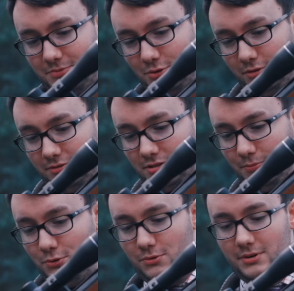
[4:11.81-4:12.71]
sort of
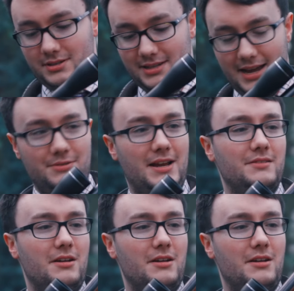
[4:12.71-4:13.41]
small scaled down